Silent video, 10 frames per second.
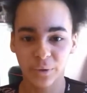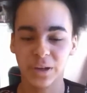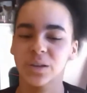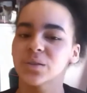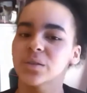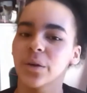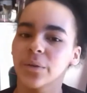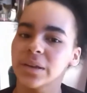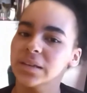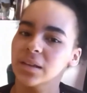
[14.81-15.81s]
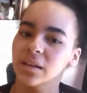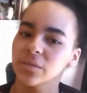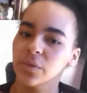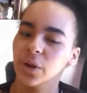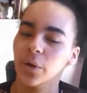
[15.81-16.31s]
everyone. So in
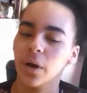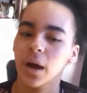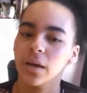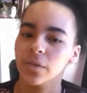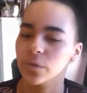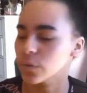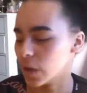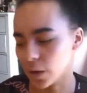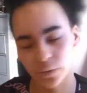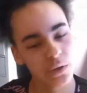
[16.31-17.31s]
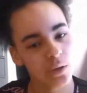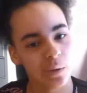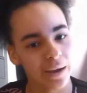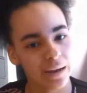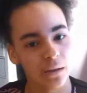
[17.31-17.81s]
today's video I thought I would
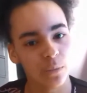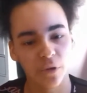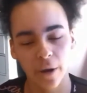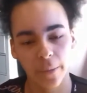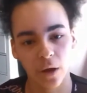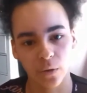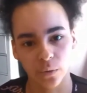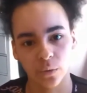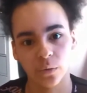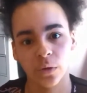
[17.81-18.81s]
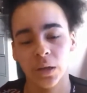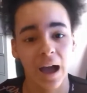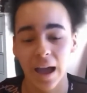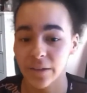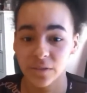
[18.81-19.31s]
do a little Primark haul.
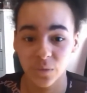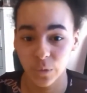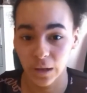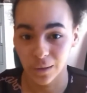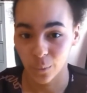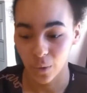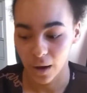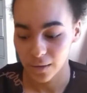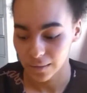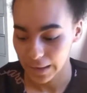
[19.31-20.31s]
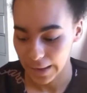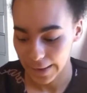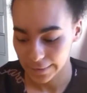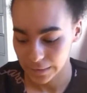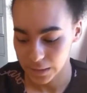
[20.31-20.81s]
I haven't done one in a while
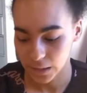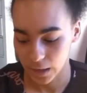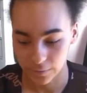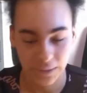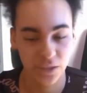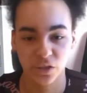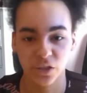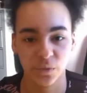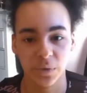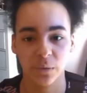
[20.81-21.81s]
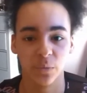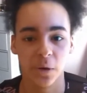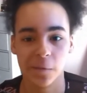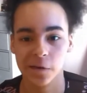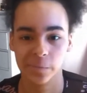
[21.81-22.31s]
and I've literally just been in
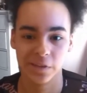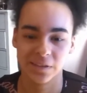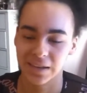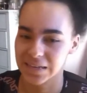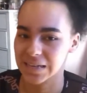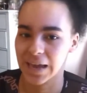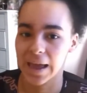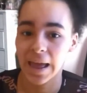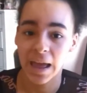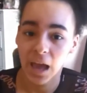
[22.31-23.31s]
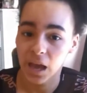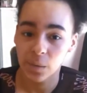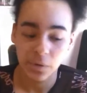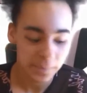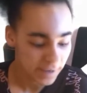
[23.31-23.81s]
Primark because I had to get a
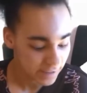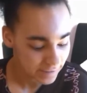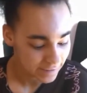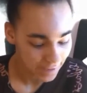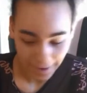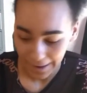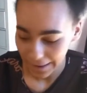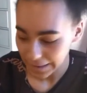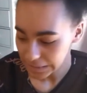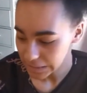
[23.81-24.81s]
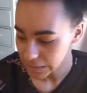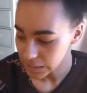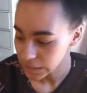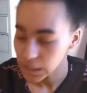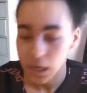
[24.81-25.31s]
couple of bits, and